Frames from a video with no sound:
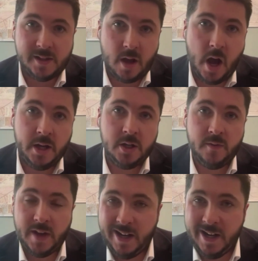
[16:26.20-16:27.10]
And this
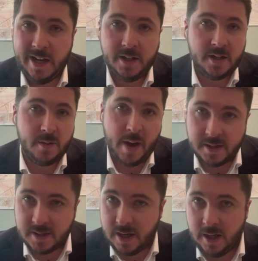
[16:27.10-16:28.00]
kind of elite
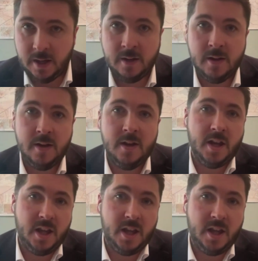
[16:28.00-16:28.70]
Damascene,